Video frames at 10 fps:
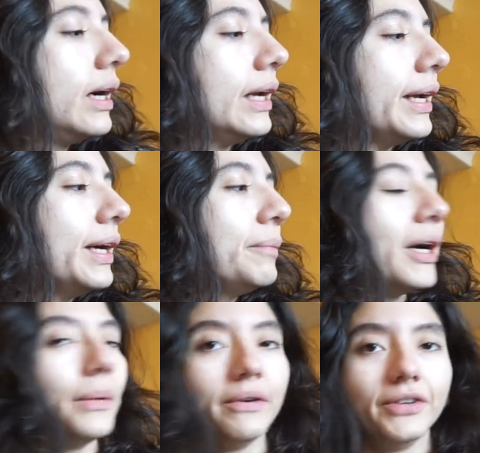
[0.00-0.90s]
I am,
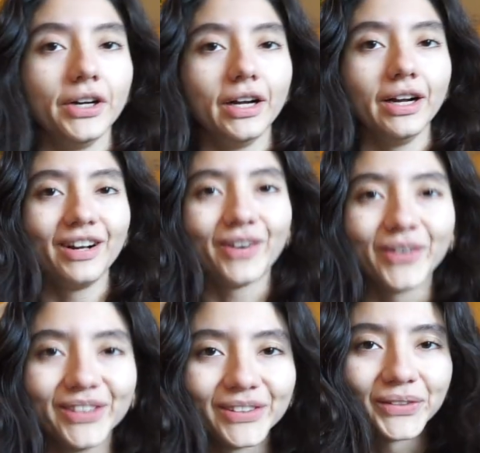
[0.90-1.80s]
however,
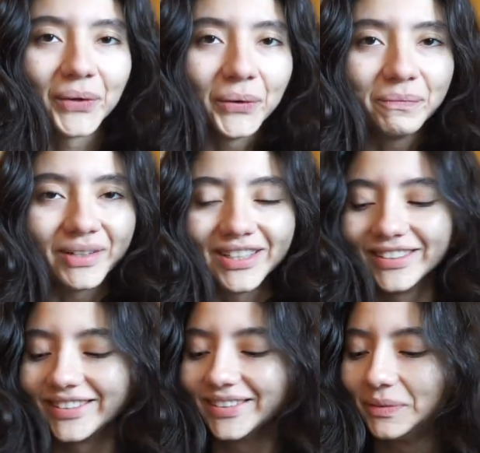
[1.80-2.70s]
going to open
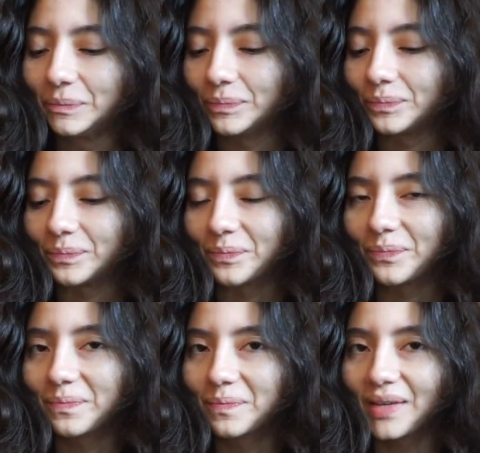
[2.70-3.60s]

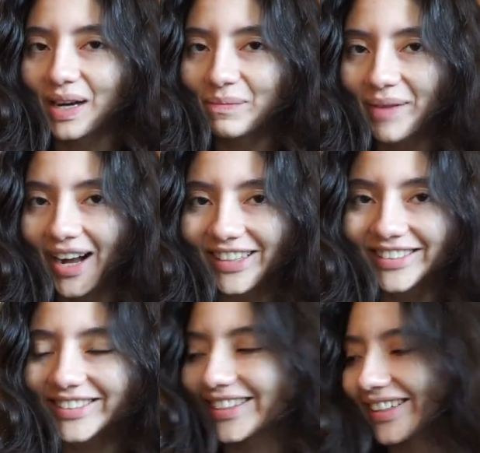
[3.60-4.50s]
a
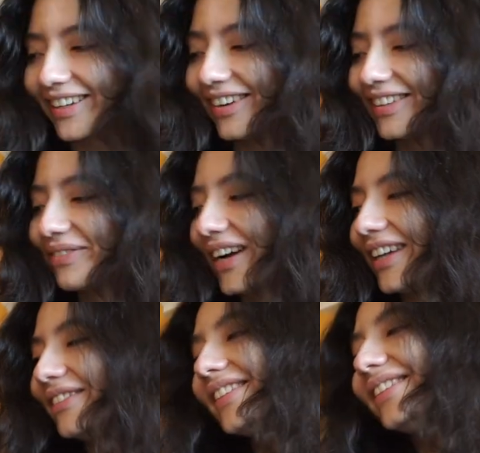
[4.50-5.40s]
package that I got, and I'm
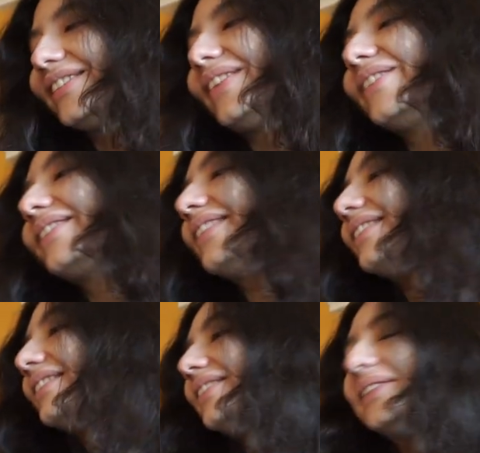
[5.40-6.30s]
kind of like so
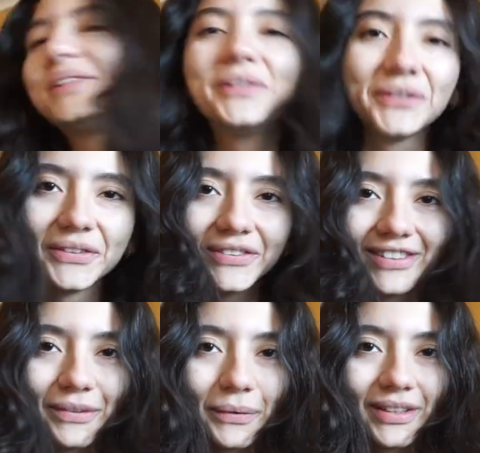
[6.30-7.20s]
excited So
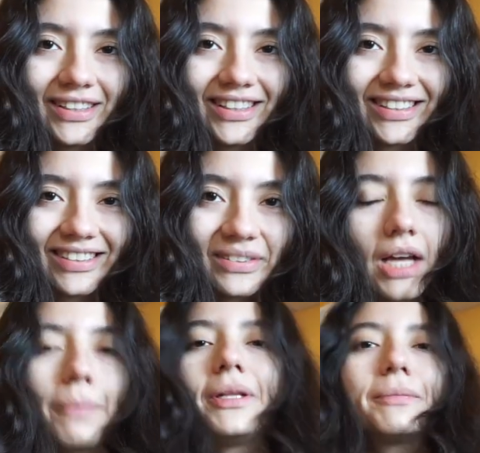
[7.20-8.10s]
see what it is.
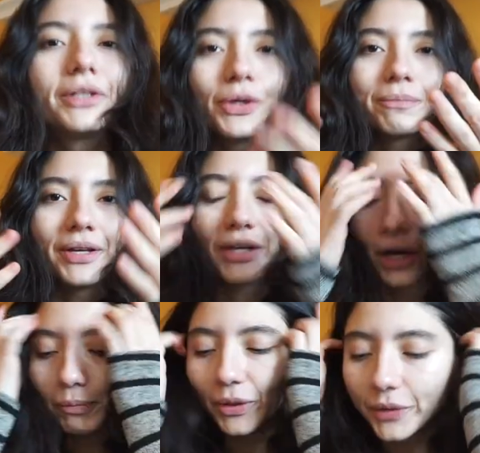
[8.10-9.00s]
I mean, I'm gonna be
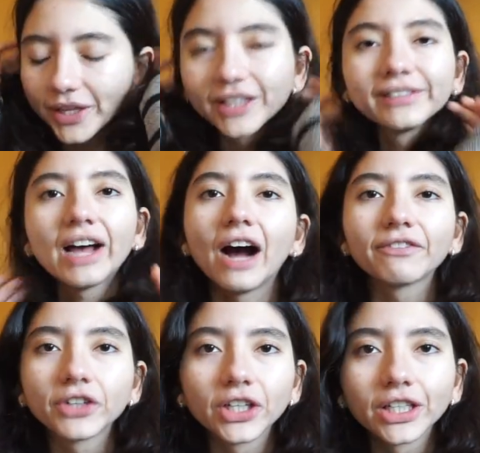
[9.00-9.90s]
uploading this
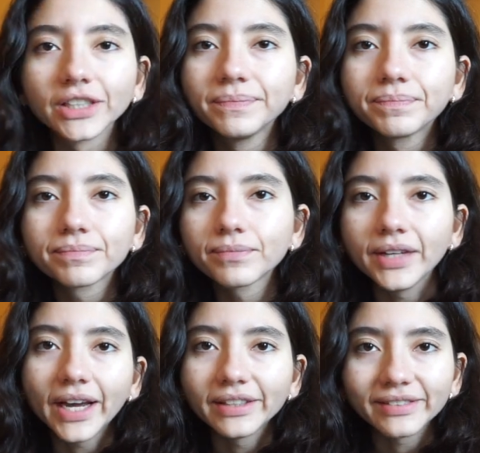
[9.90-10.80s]
after the
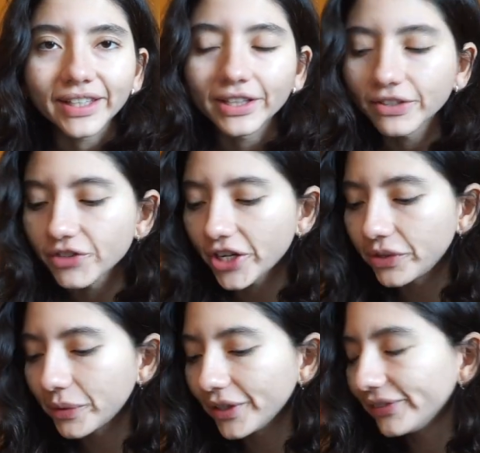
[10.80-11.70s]
18th of
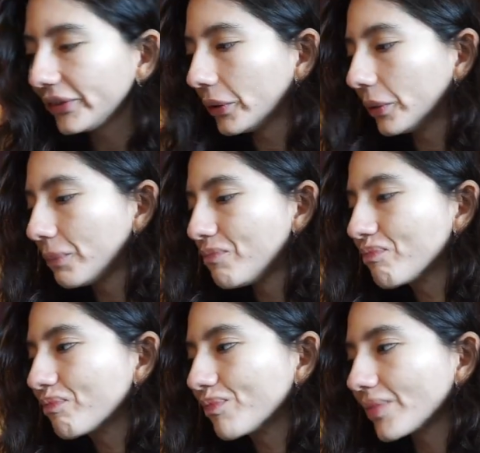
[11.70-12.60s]
January, so
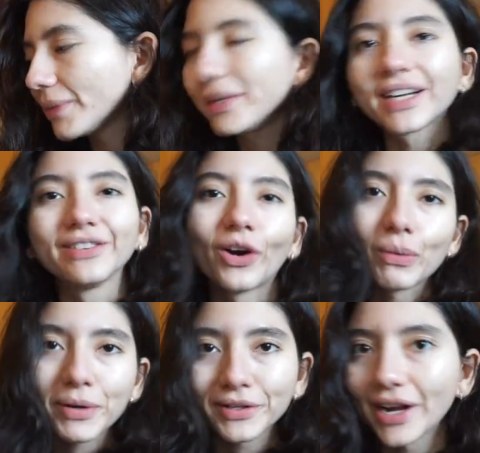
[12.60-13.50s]
I mean, I can talk
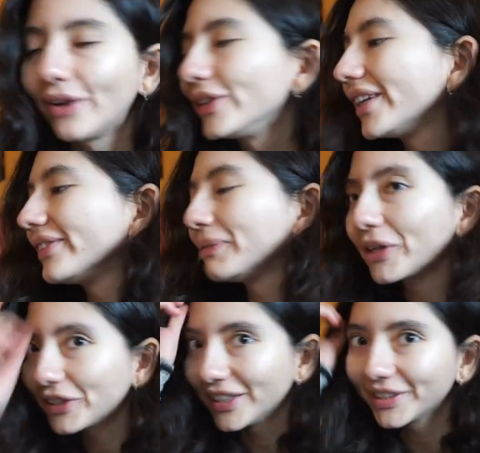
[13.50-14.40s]
about it now. I guess I'm not
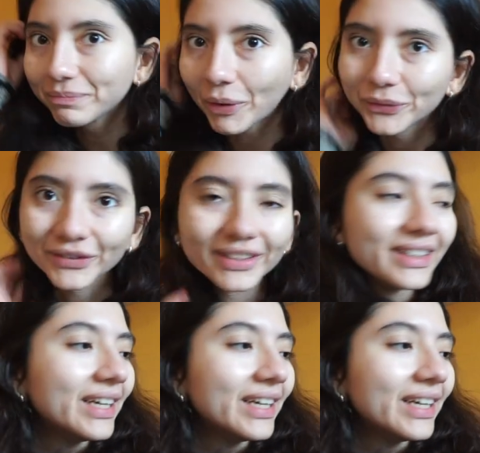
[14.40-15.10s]
gonna like post it.